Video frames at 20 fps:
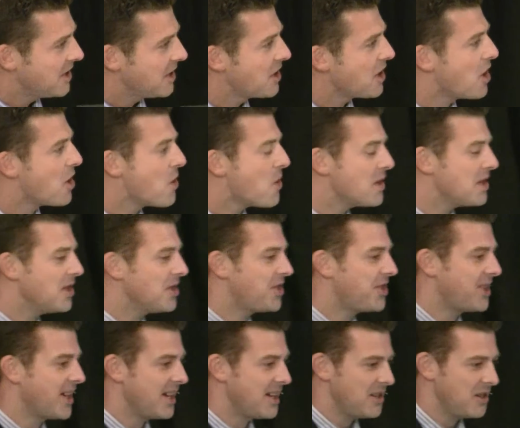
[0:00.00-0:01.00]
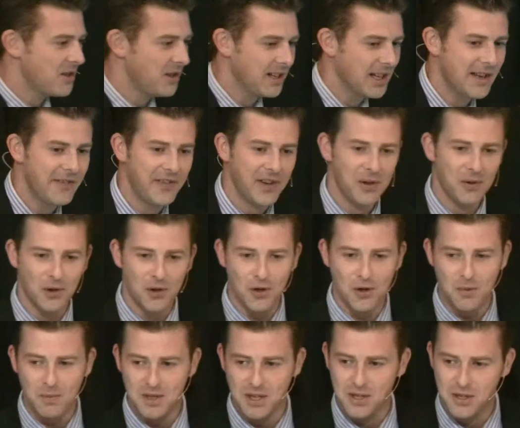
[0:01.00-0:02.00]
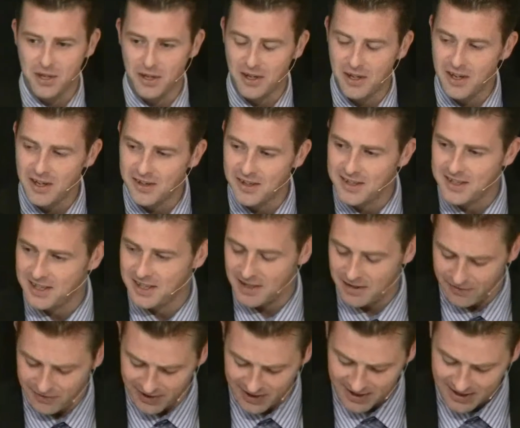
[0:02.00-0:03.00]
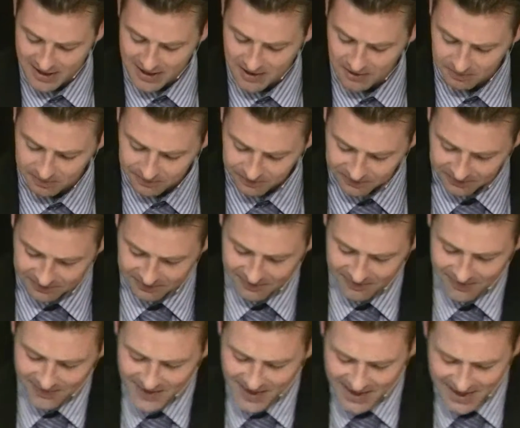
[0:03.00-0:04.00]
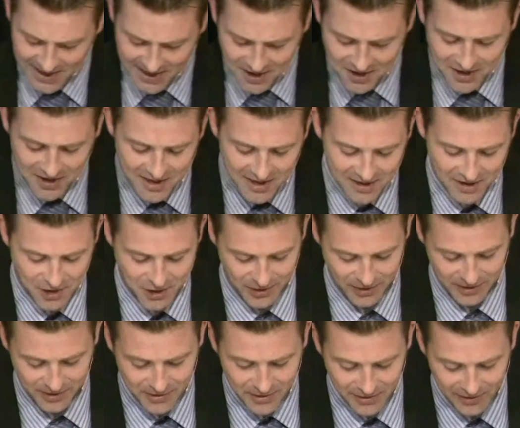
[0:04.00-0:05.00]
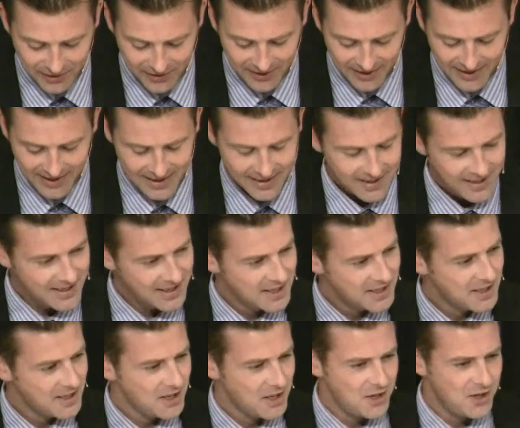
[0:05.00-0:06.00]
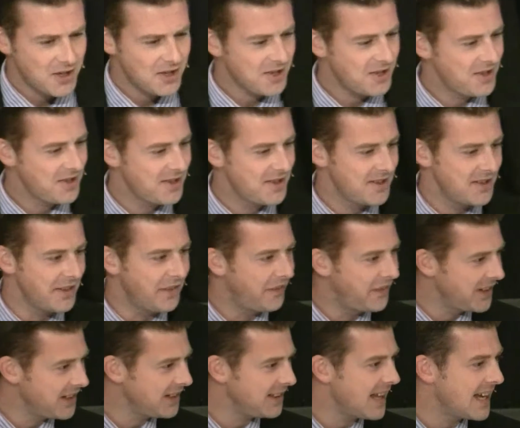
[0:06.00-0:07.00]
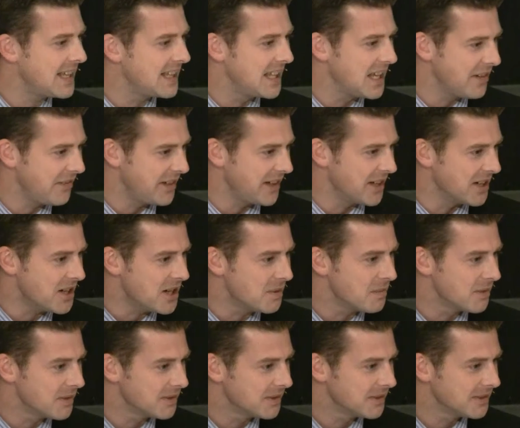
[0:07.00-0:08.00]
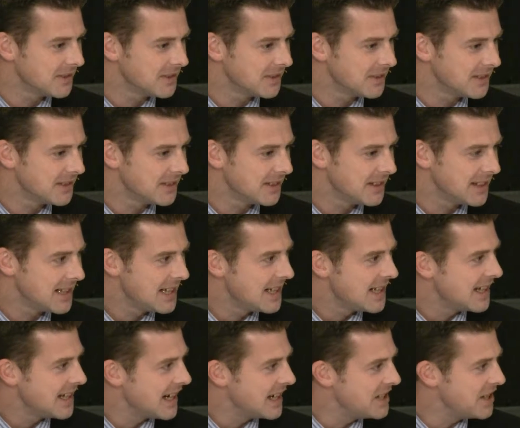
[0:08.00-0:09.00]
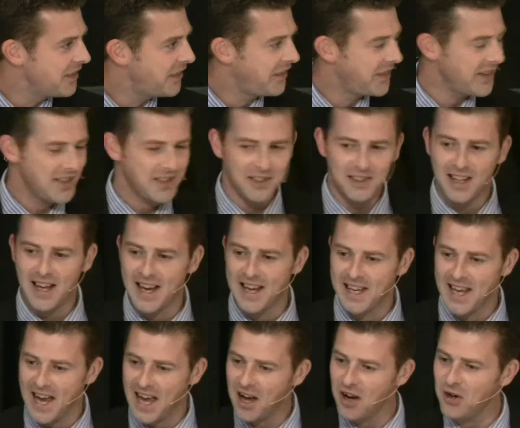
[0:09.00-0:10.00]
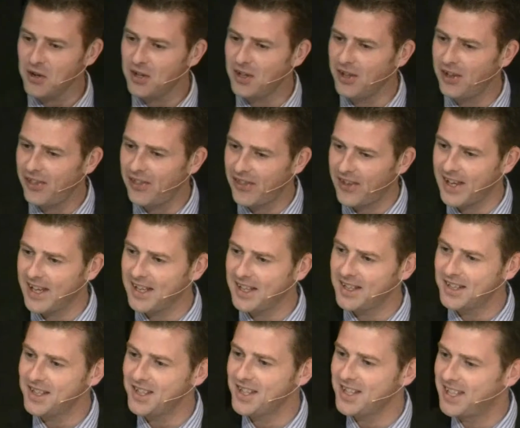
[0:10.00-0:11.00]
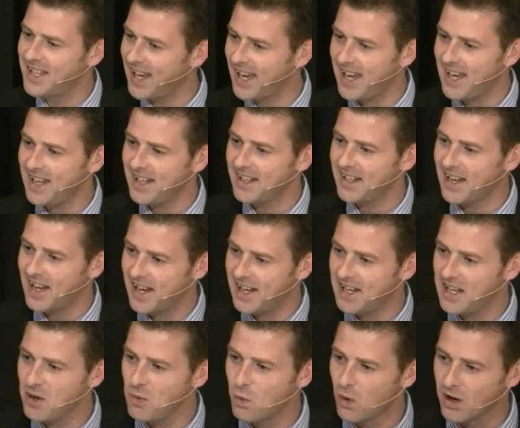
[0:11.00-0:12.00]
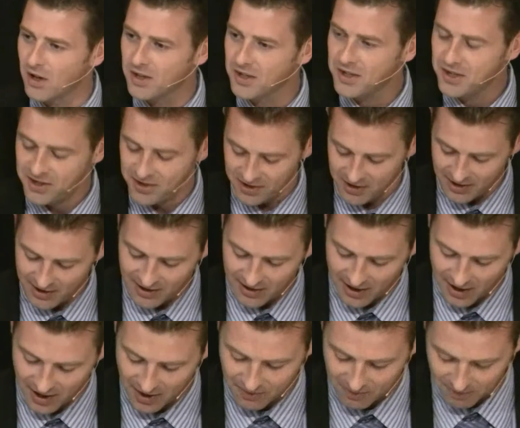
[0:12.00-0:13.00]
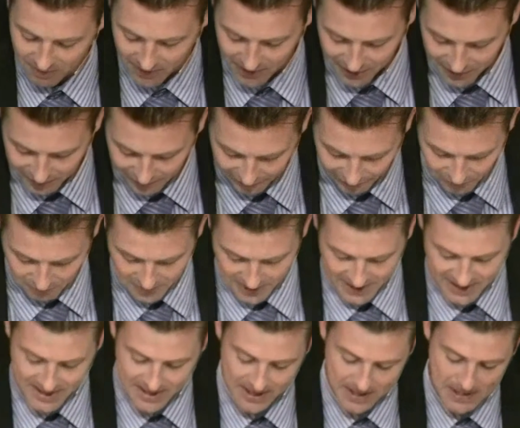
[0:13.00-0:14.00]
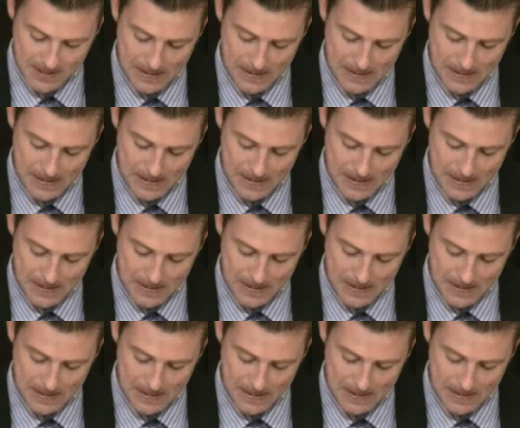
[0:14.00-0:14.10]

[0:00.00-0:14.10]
You go and you sit in your living room, you turn on the TV, and isn't it the truth? You just you feel like giving up. And you feel like, how could things get any worse um, for me?